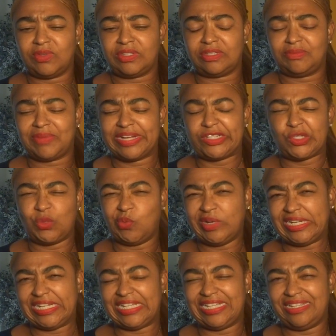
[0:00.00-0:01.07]
was in my
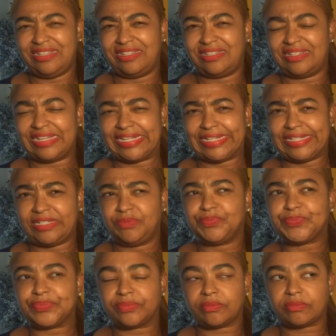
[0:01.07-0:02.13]
twenties and